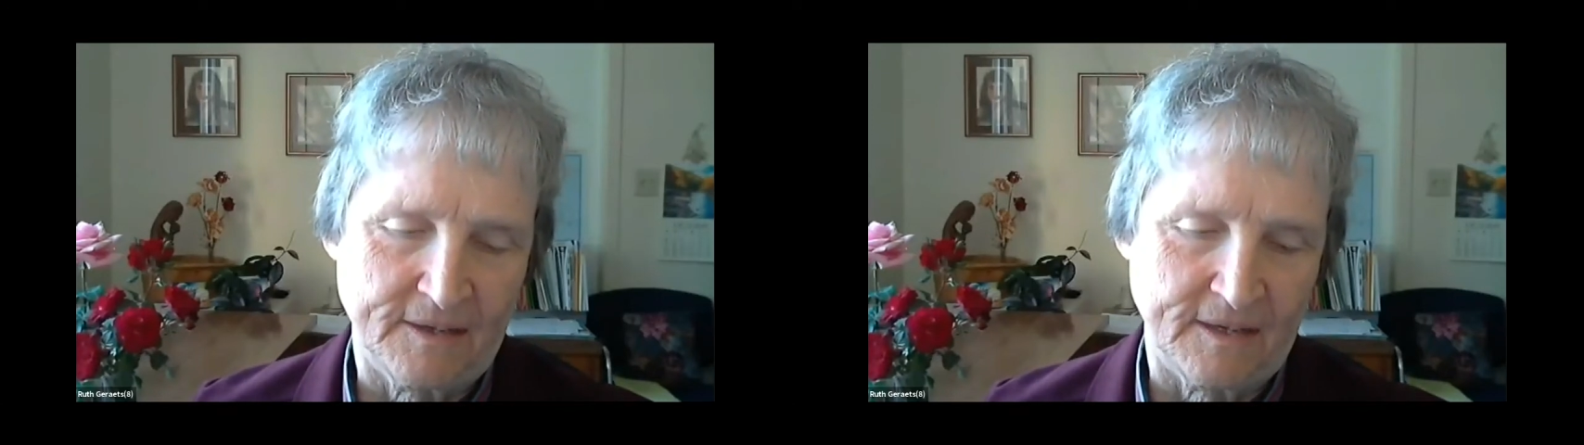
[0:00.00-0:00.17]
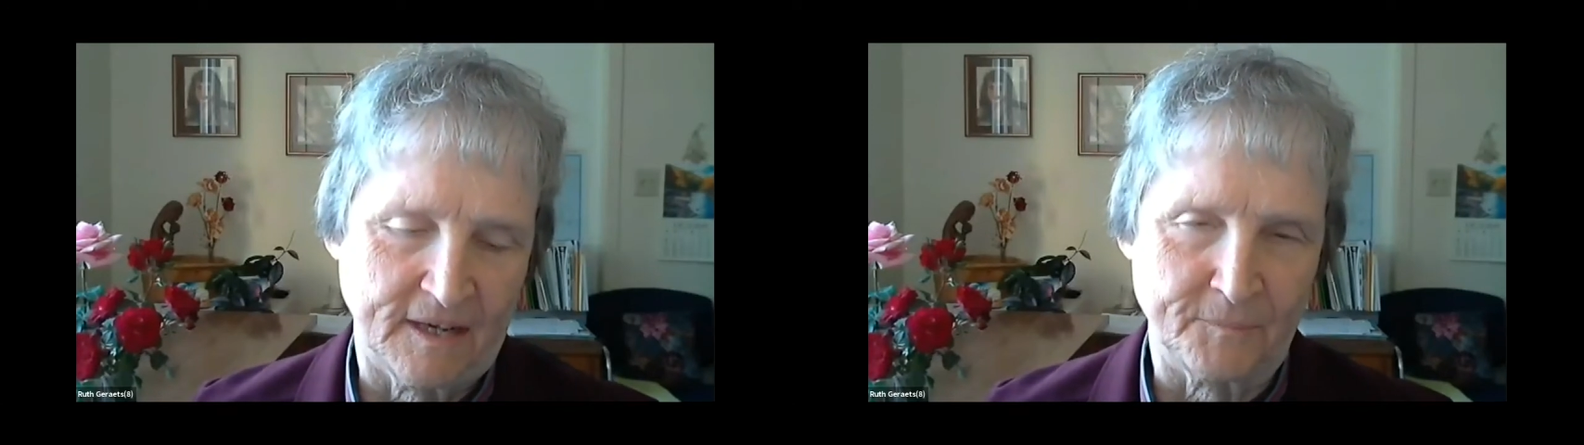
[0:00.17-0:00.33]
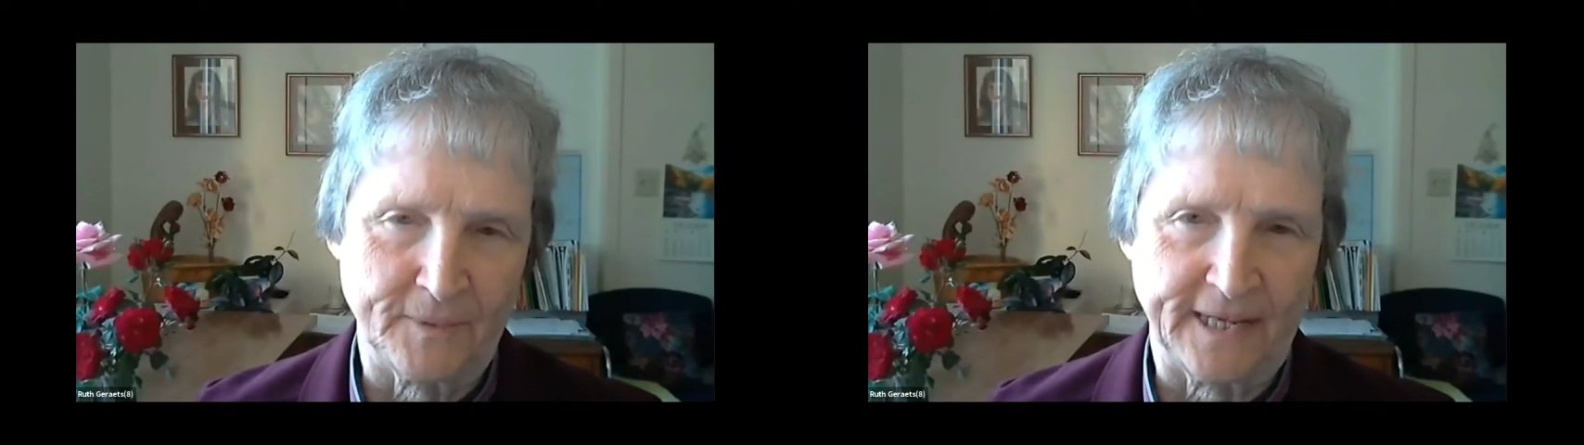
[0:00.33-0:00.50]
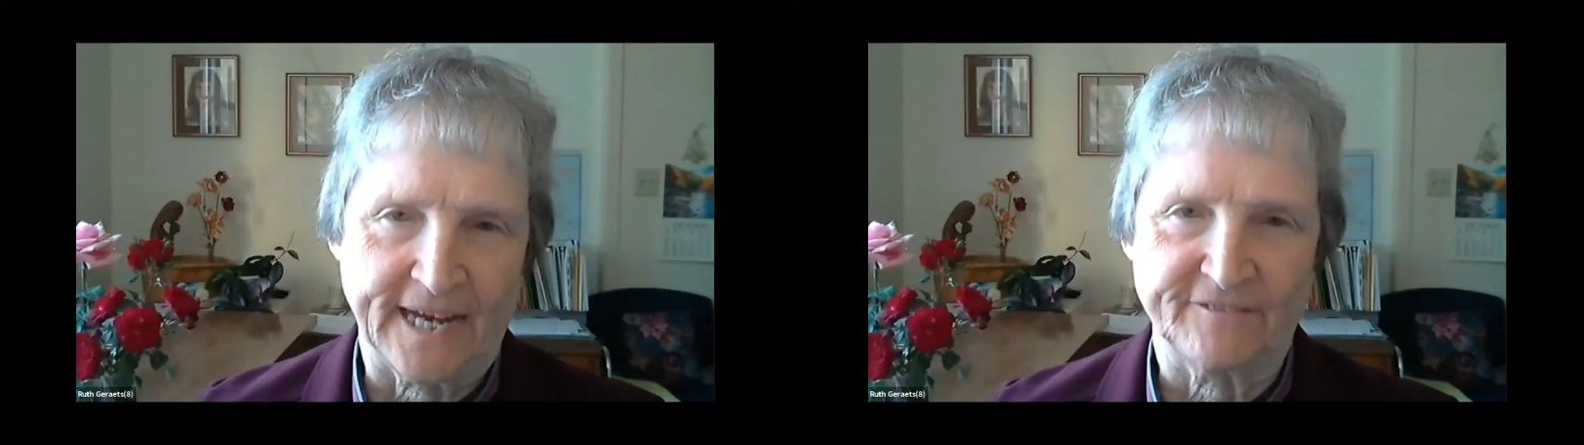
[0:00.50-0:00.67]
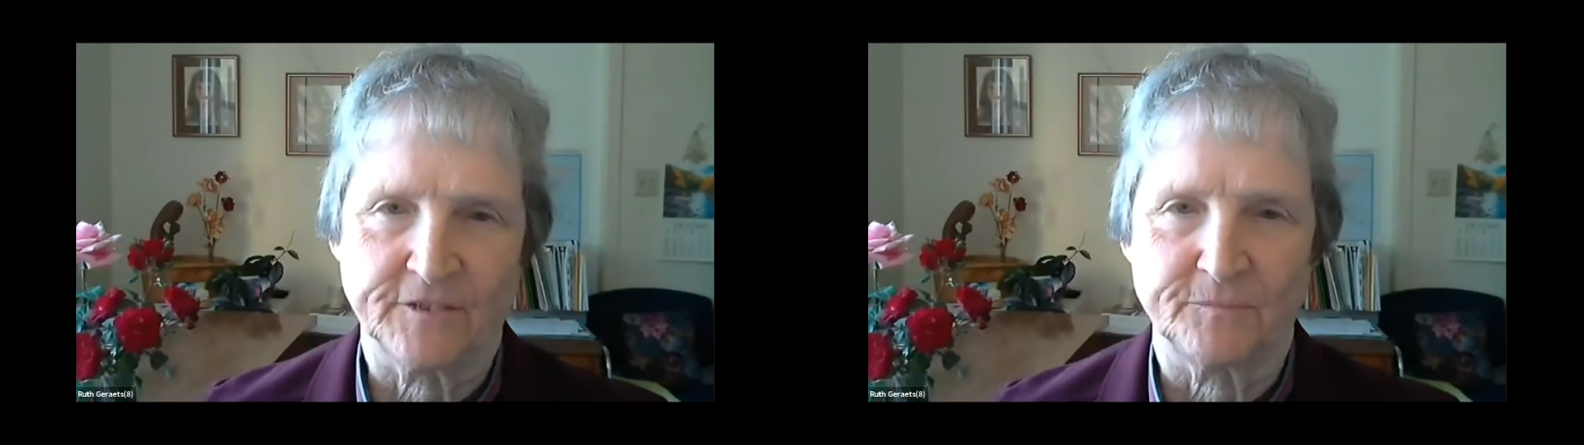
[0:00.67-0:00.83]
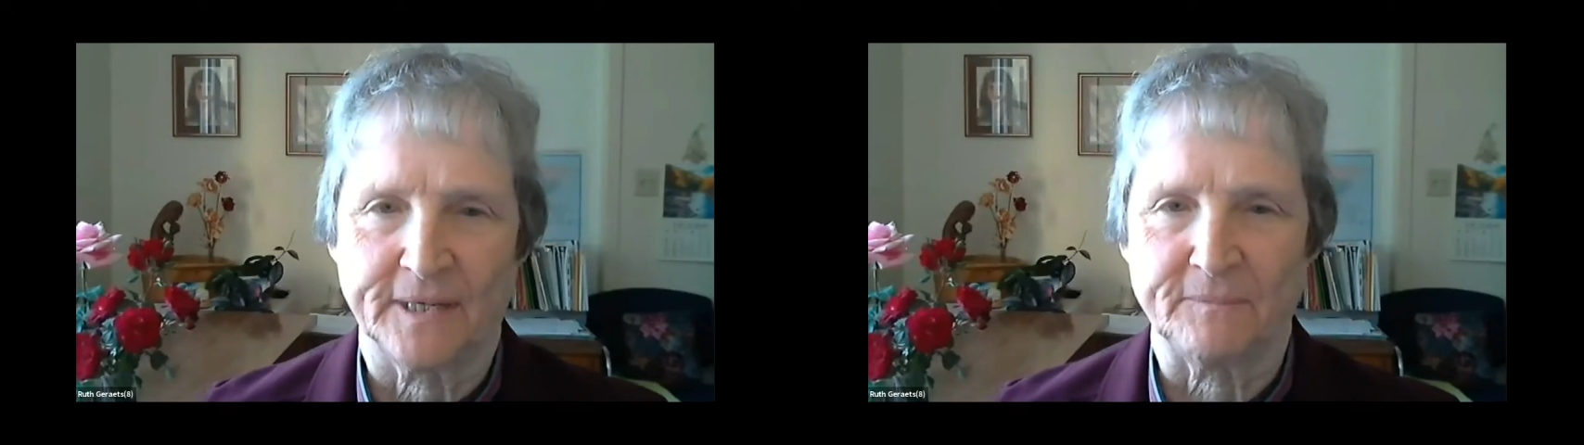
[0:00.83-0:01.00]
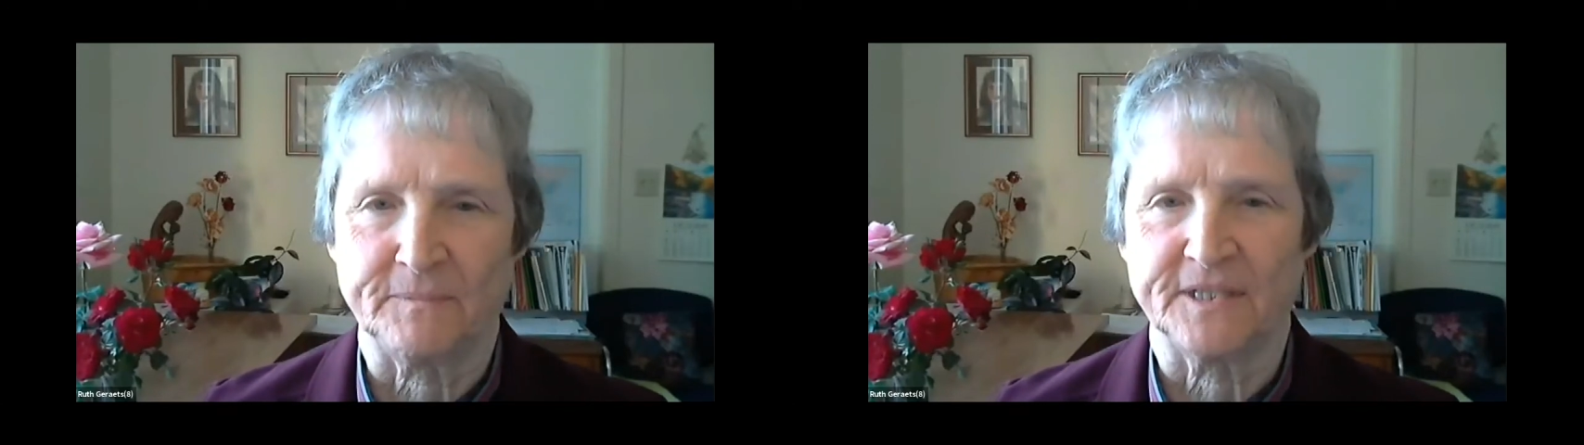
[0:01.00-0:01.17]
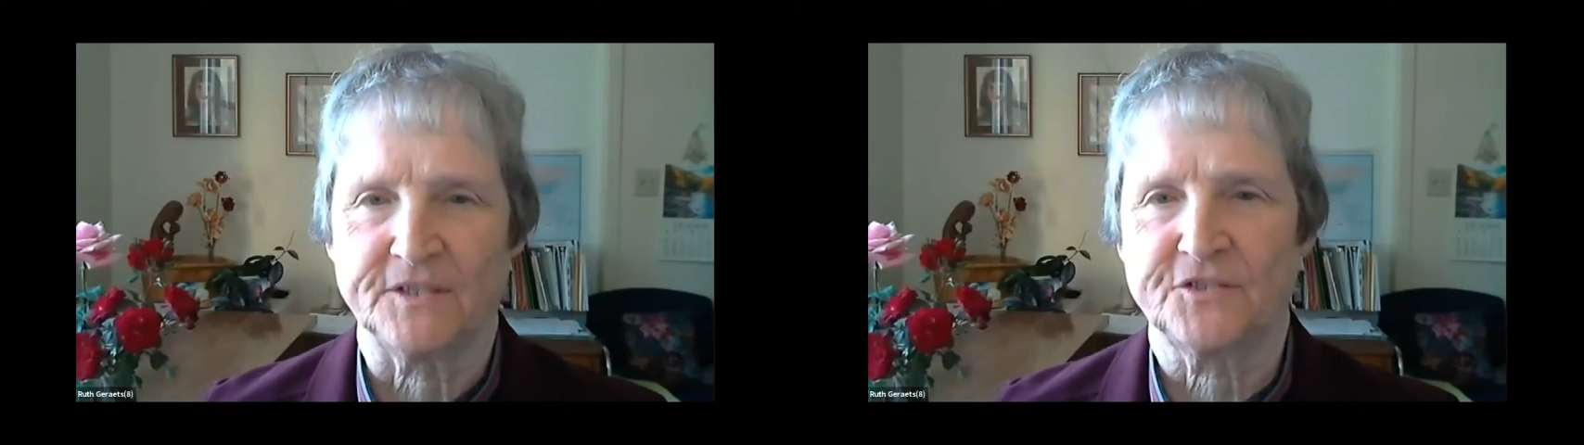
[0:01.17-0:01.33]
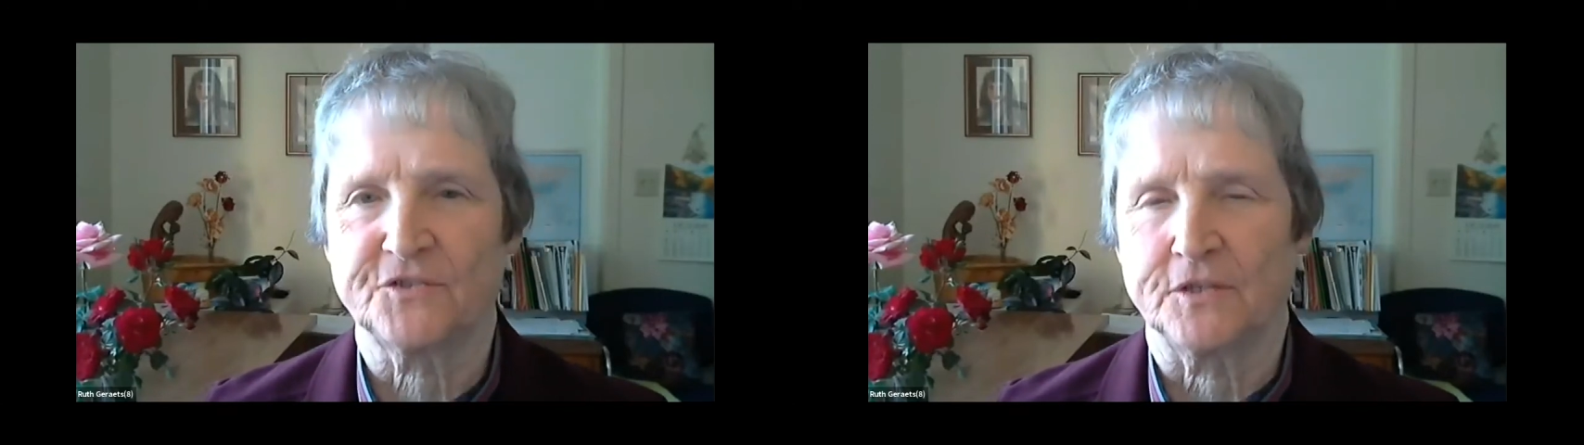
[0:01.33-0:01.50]
on behalf of my
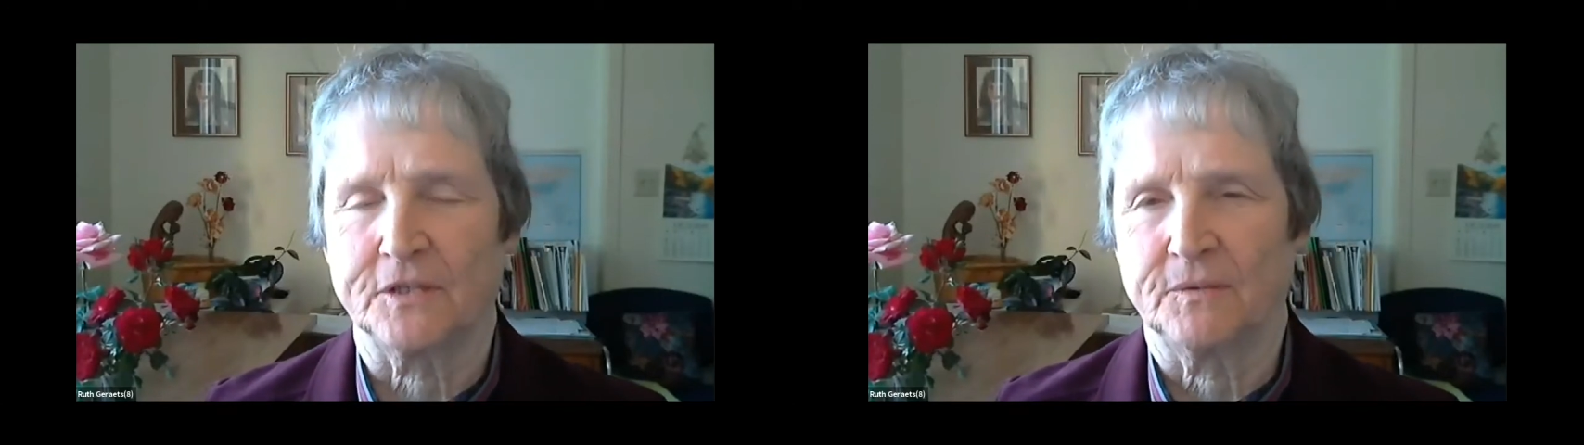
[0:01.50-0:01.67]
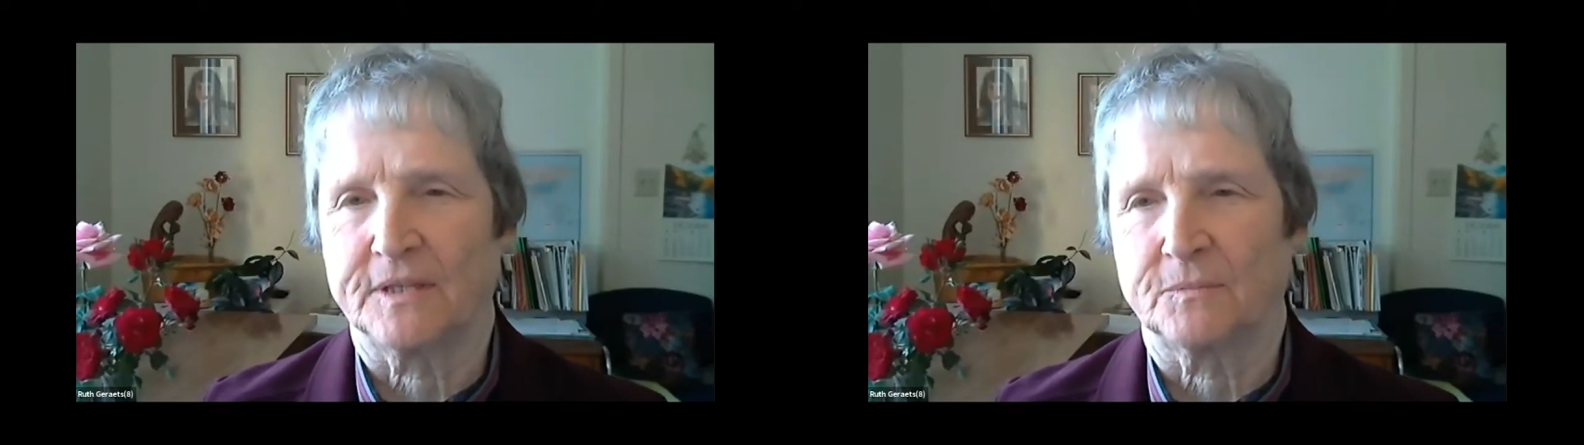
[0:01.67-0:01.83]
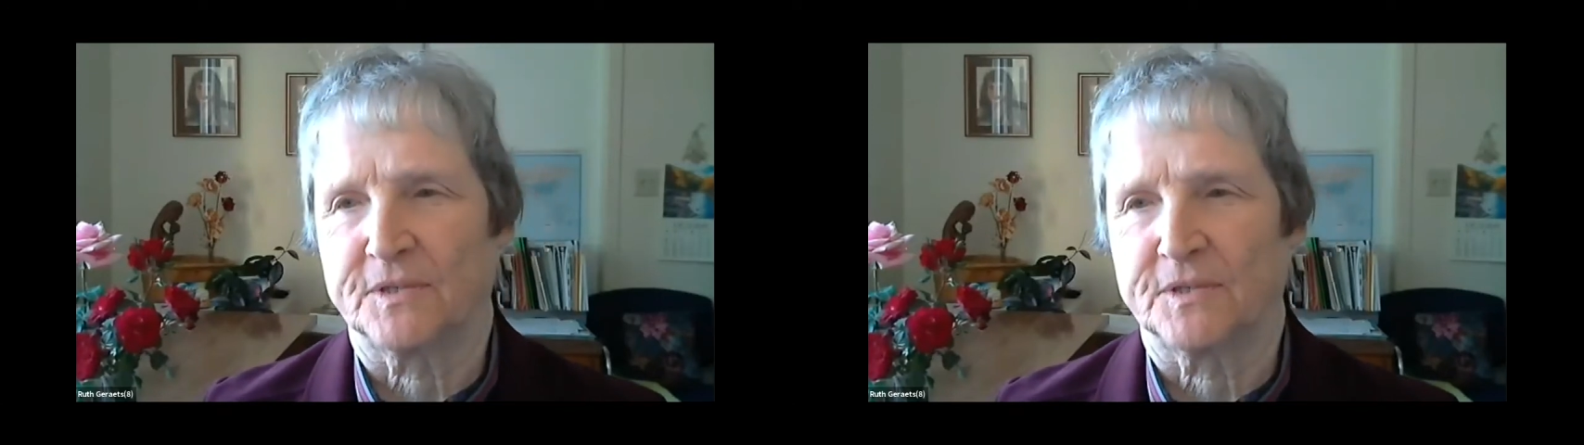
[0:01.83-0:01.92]
ministry with the